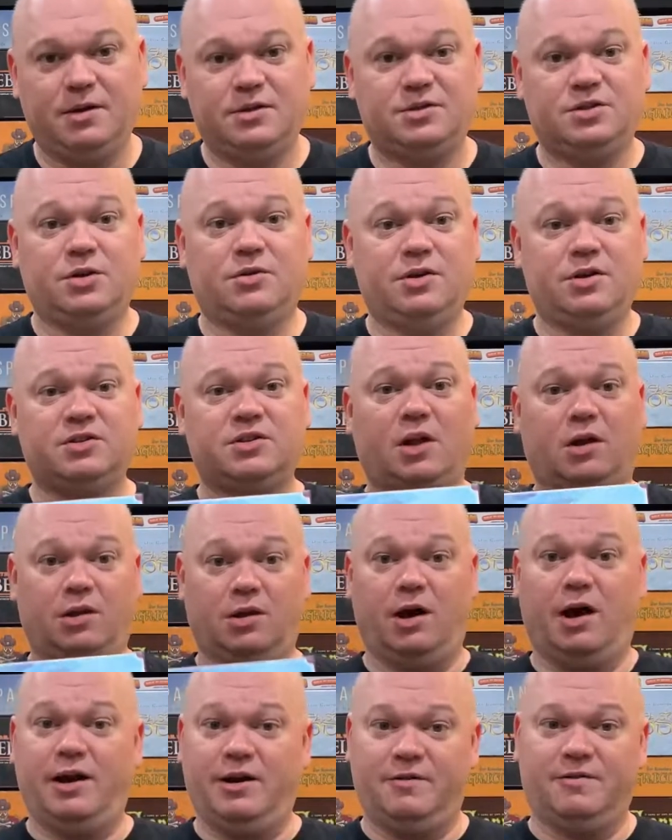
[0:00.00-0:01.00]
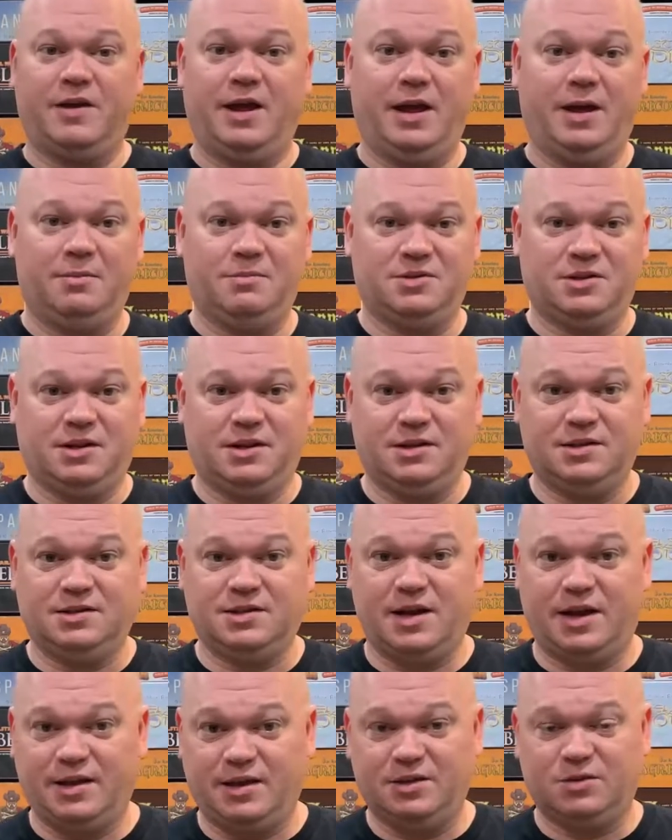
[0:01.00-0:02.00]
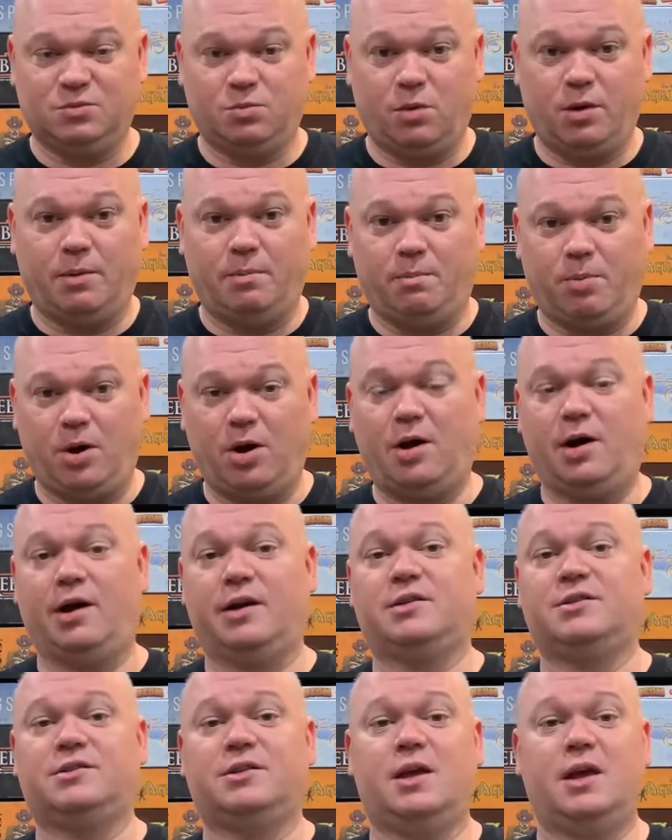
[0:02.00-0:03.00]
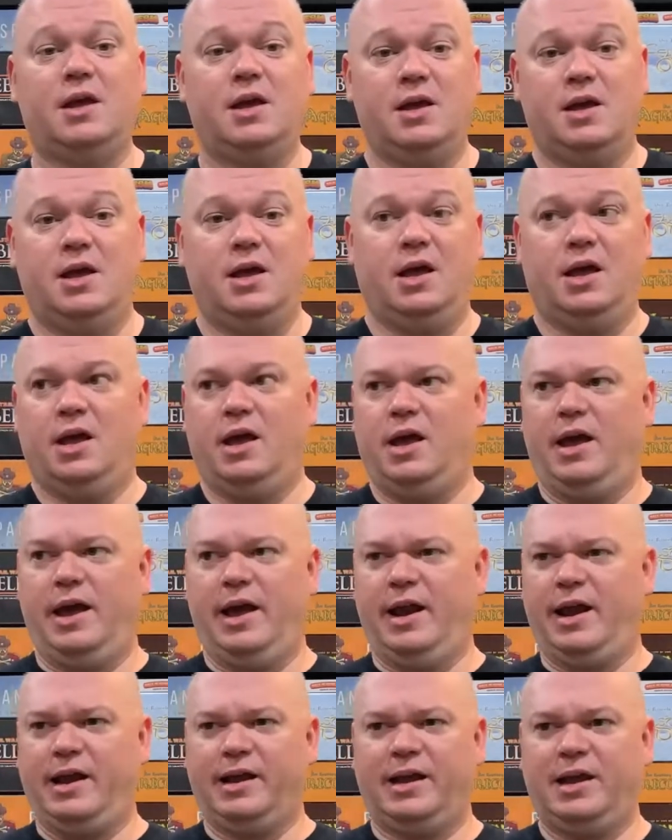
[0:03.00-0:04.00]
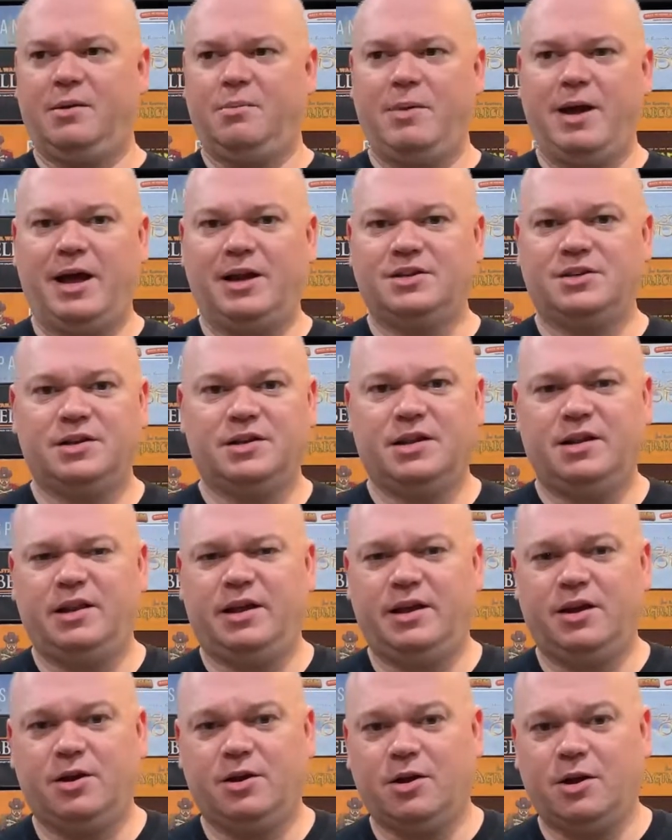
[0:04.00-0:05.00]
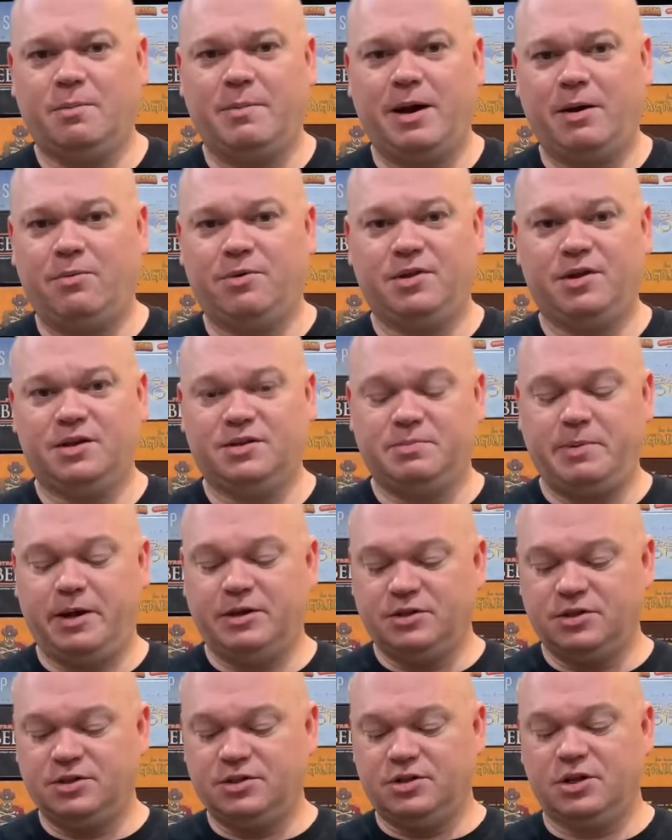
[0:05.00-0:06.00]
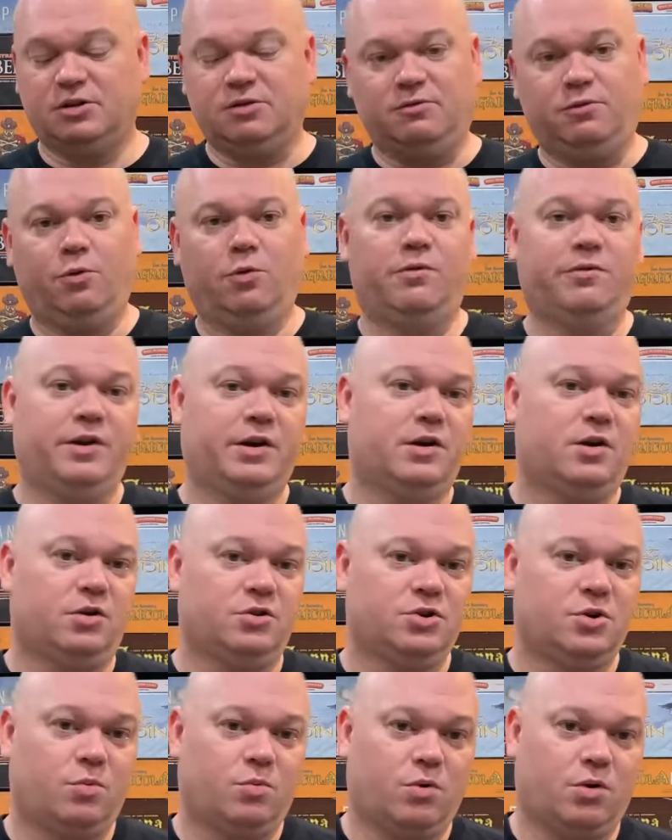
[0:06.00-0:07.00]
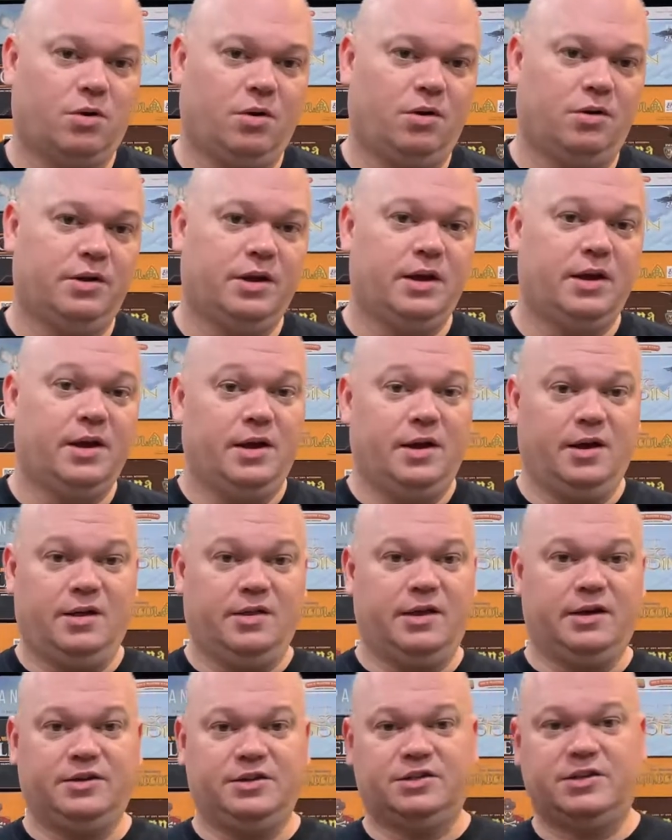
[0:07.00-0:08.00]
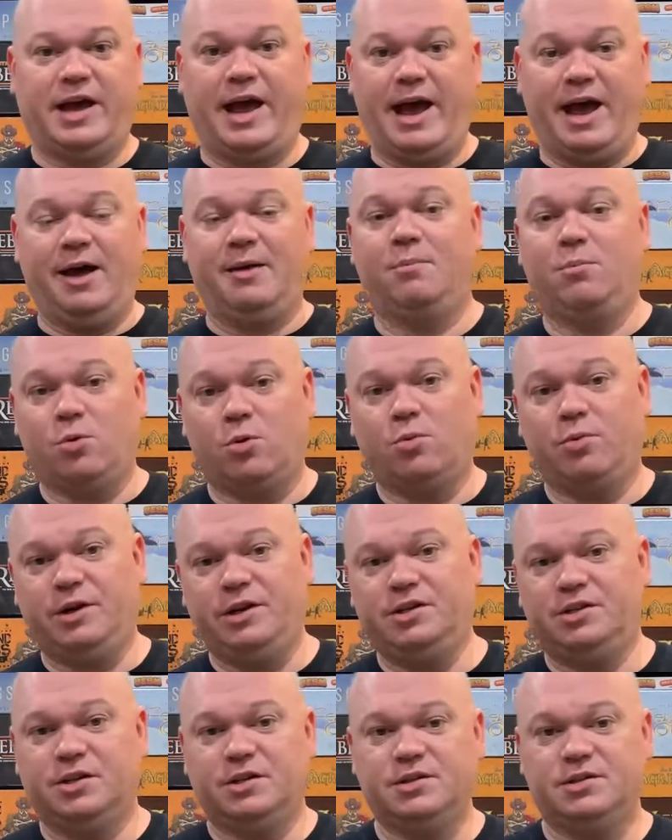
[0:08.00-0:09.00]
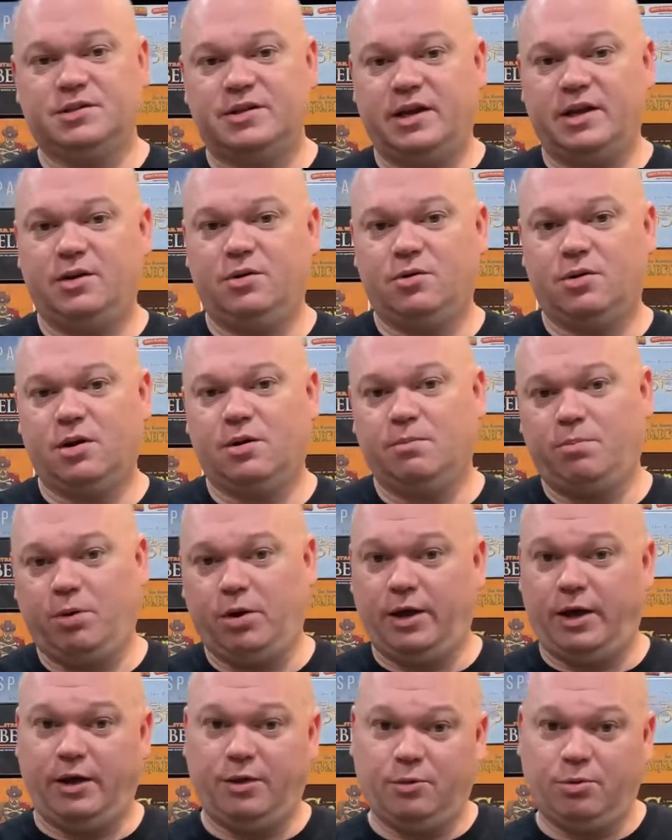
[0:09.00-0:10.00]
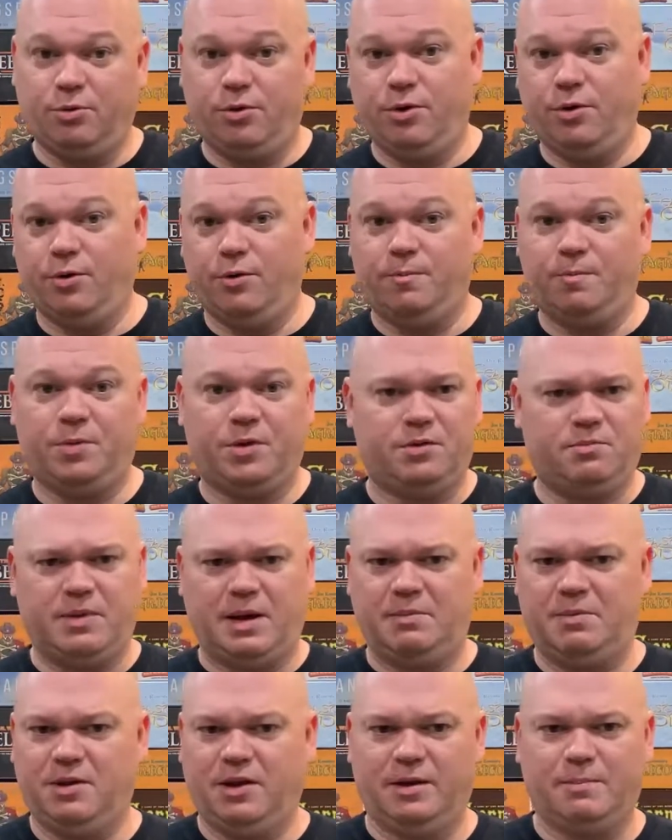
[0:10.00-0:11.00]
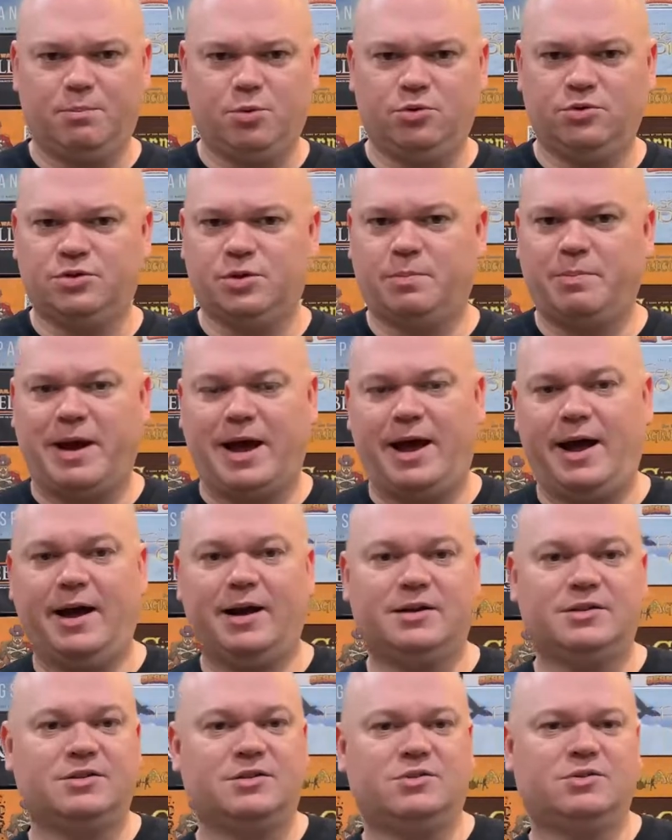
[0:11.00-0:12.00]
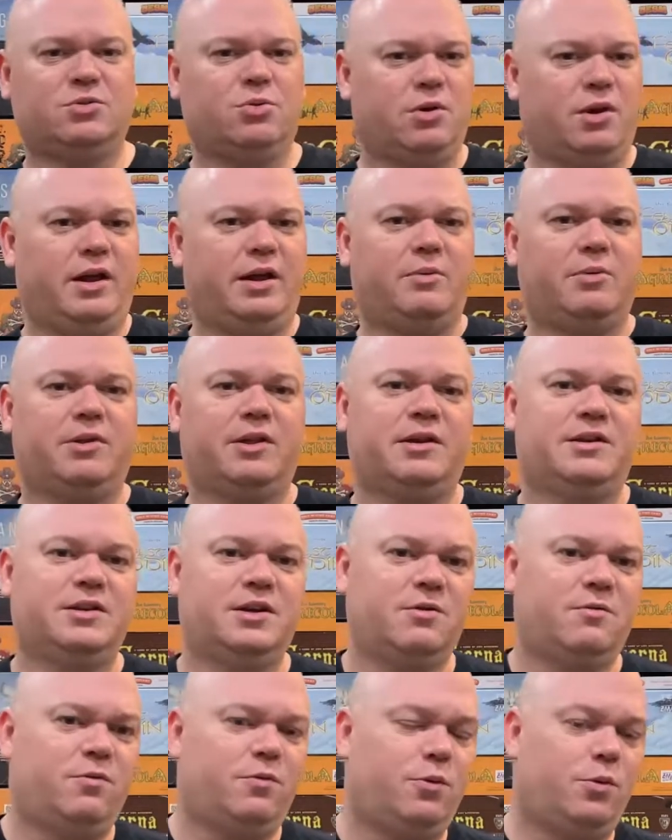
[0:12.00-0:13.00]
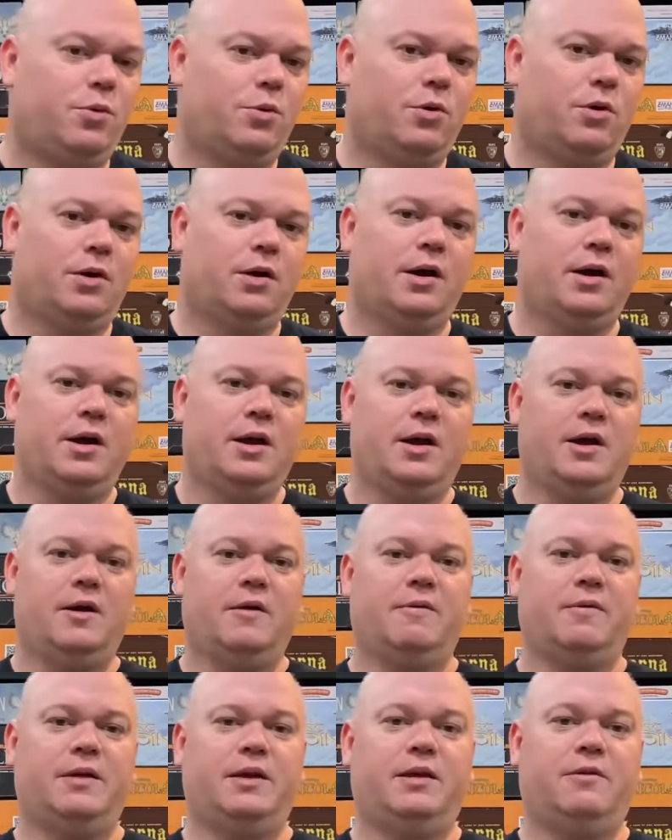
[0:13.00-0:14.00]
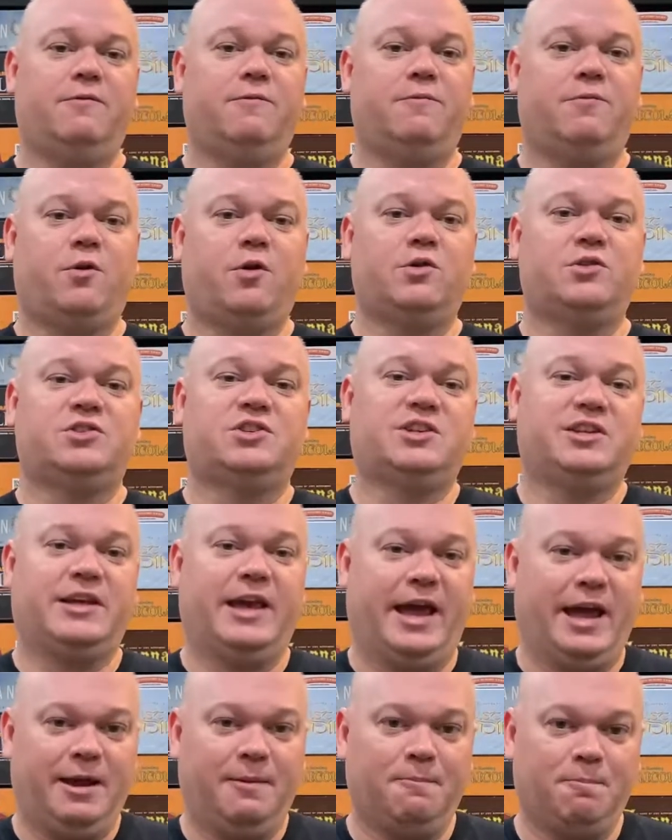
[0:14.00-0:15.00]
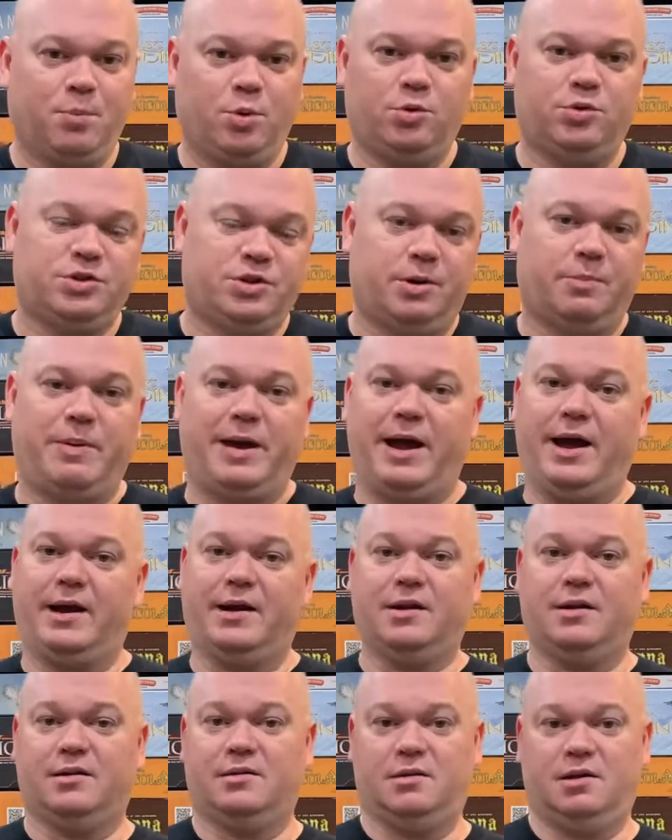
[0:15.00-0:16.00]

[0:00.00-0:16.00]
So there's a lot of games inside this one box, and I can imagine that they could come out with expansions just for Viticulture World that just add more regions that you can play through, and maybe like booster packs. They're sort of like what they did for the first game booster pack.